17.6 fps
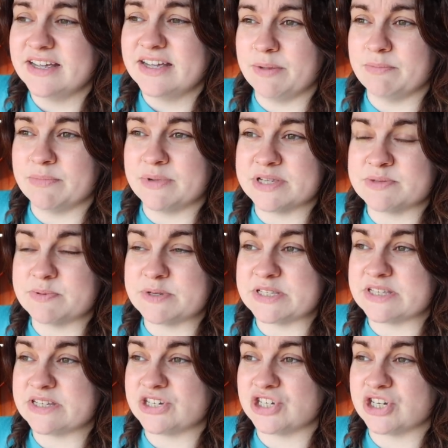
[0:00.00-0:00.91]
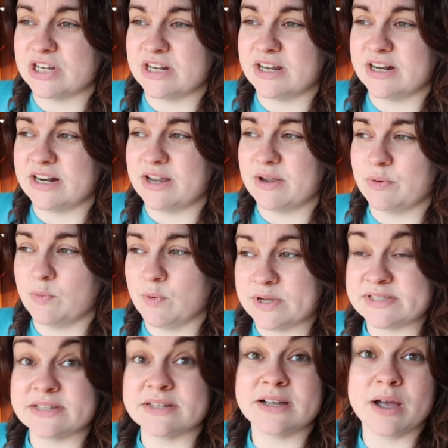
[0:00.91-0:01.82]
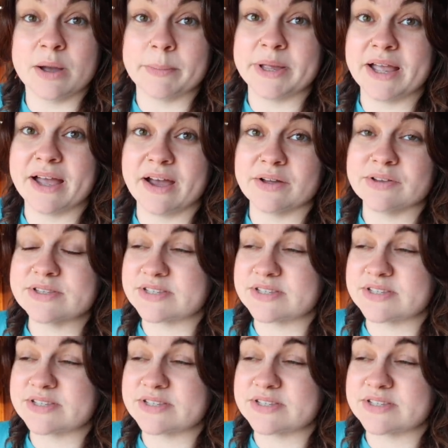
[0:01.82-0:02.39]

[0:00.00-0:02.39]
misposition, and it wasn't coming out,